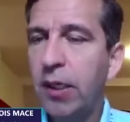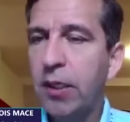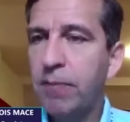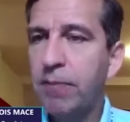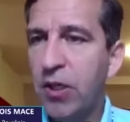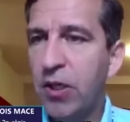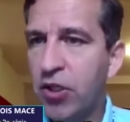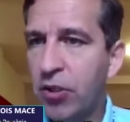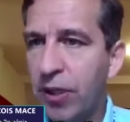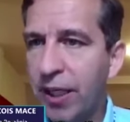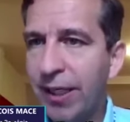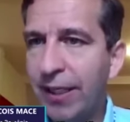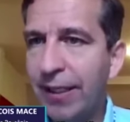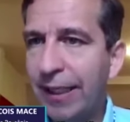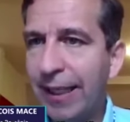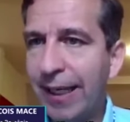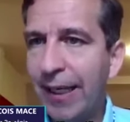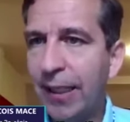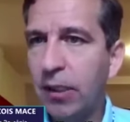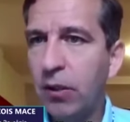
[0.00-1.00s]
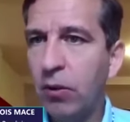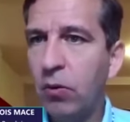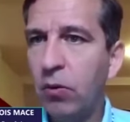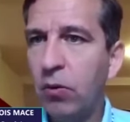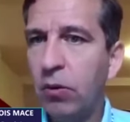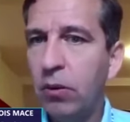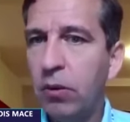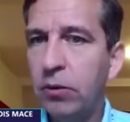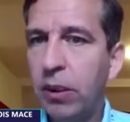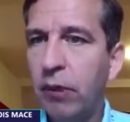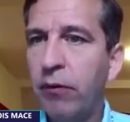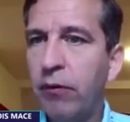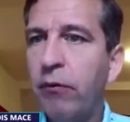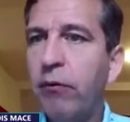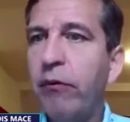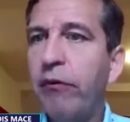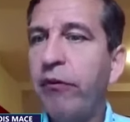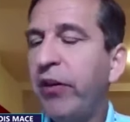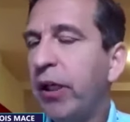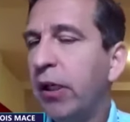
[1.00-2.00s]
especially in Decathlon, you have
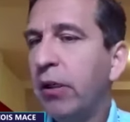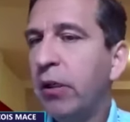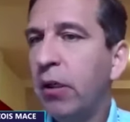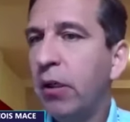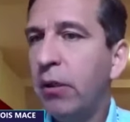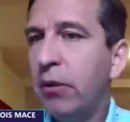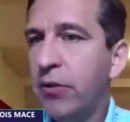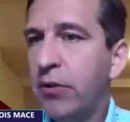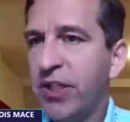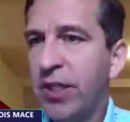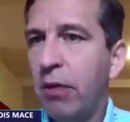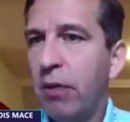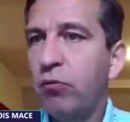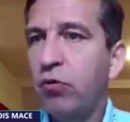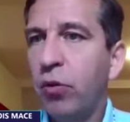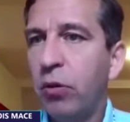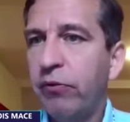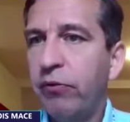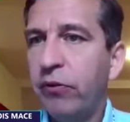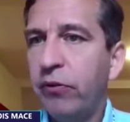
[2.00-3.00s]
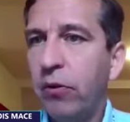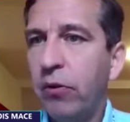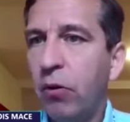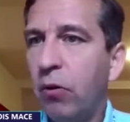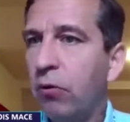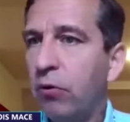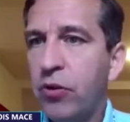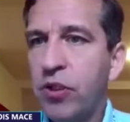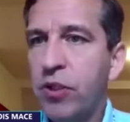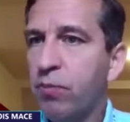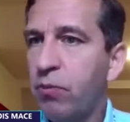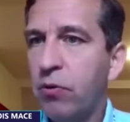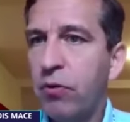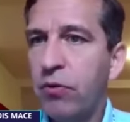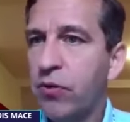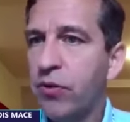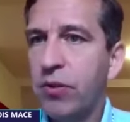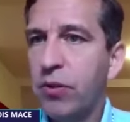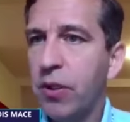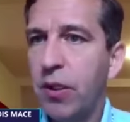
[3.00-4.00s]
everything under the same roof, all the
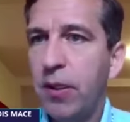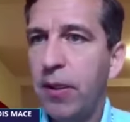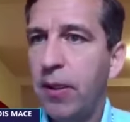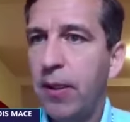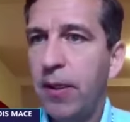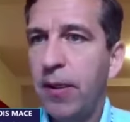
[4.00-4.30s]
sports.